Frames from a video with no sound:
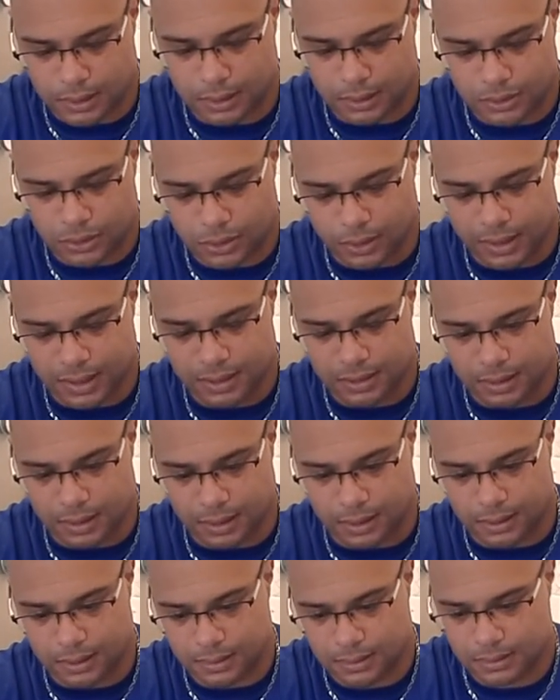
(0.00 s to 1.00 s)
turn
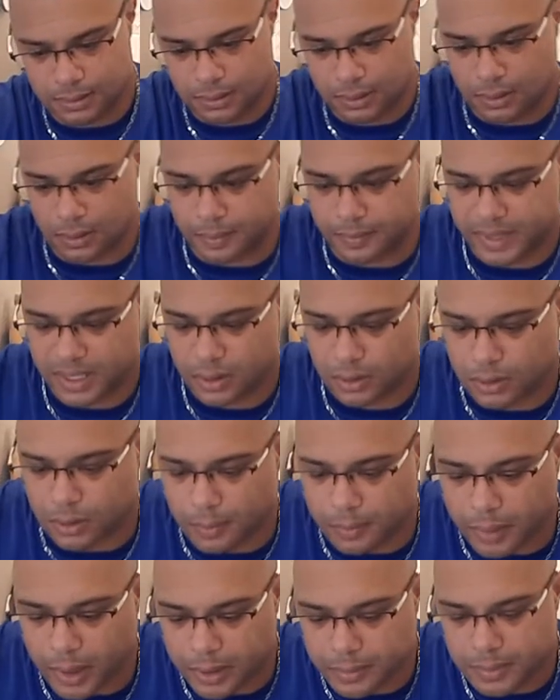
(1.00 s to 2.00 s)
into a bigger
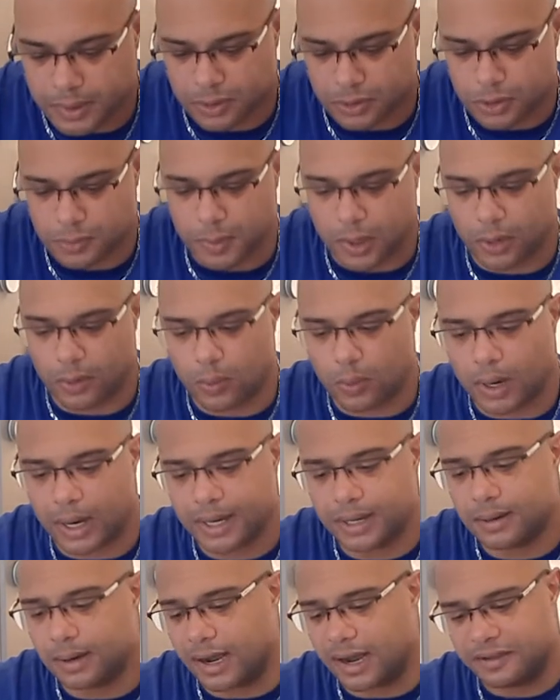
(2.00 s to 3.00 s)
compartment or smaller
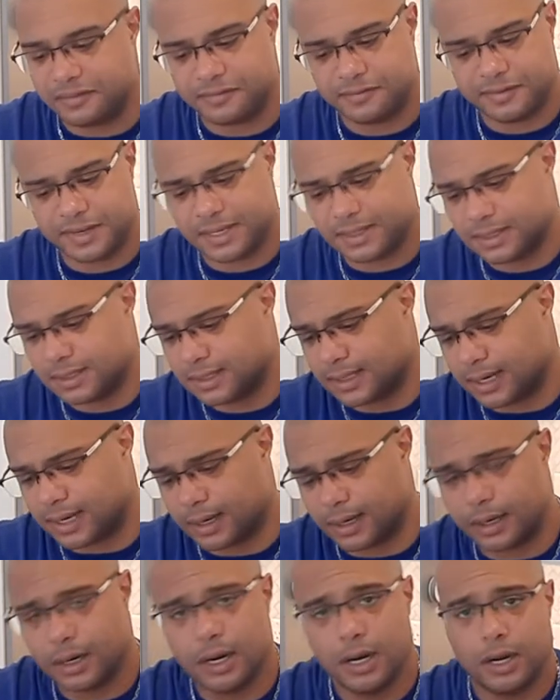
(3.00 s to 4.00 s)
one. I fit
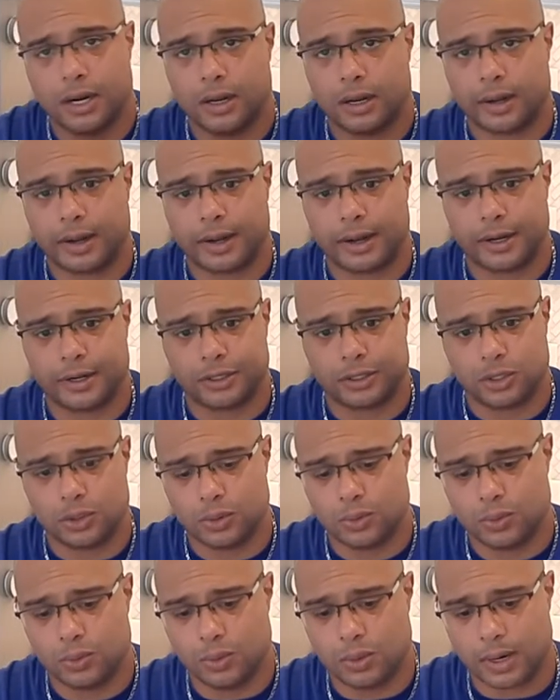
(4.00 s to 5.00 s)
2
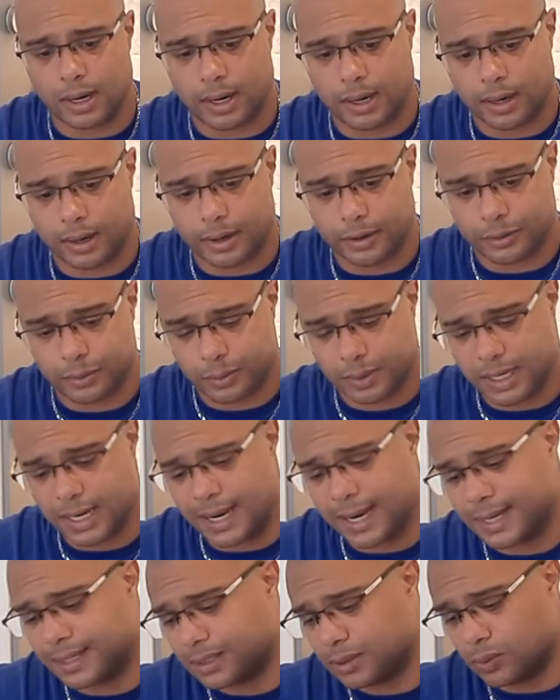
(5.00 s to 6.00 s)

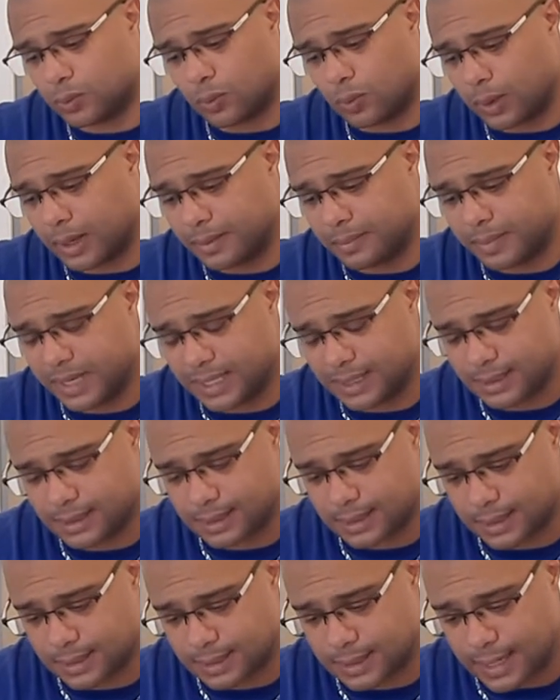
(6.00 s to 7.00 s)
3S, 1 big
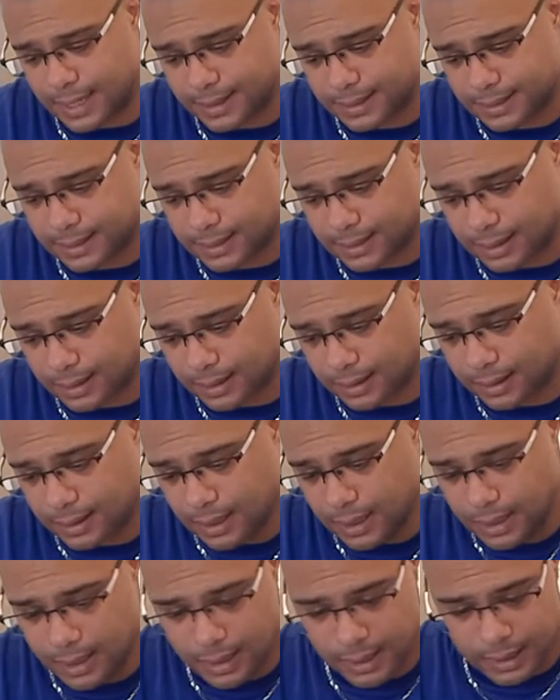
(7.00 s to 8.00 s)
6S
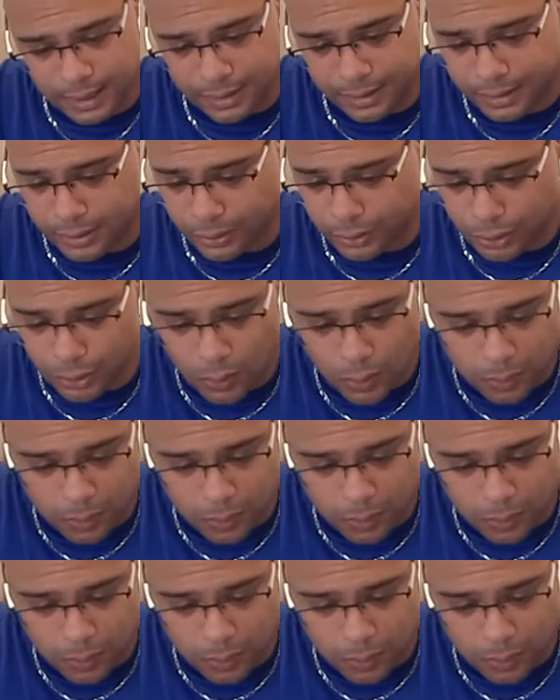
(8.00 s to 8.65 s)
in there, no